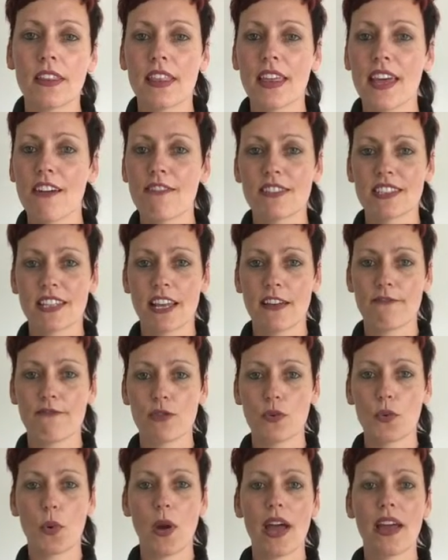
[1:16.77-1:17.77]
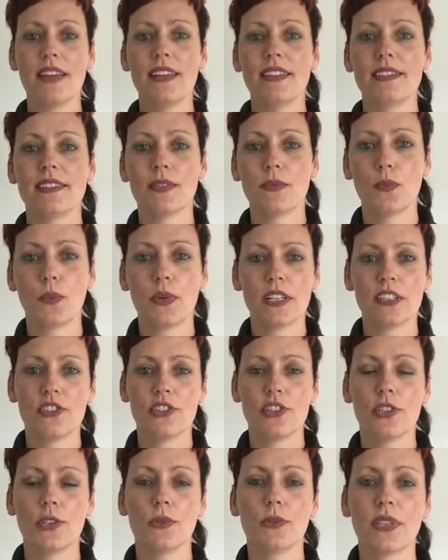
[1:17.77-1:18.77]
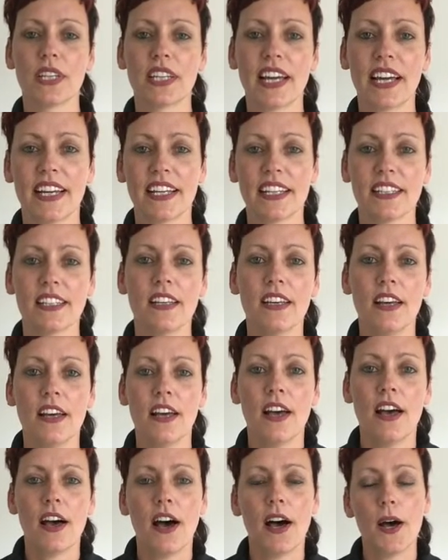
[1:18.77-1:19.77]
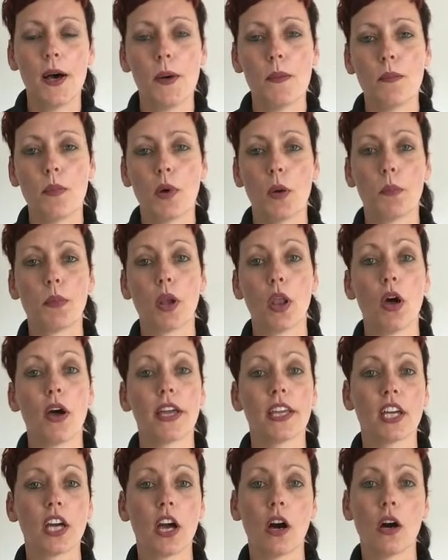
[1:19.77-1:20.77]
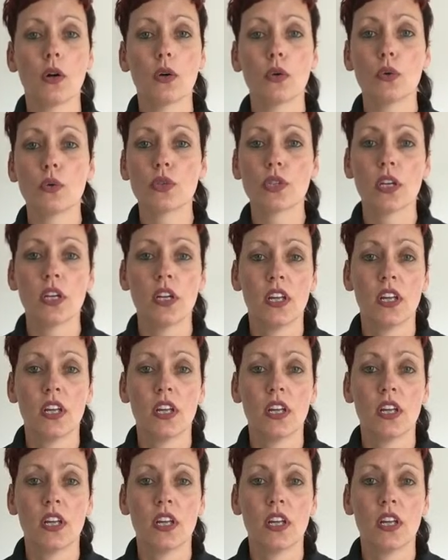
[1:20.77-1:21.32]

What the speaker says: There are several ways in which you can apply cold,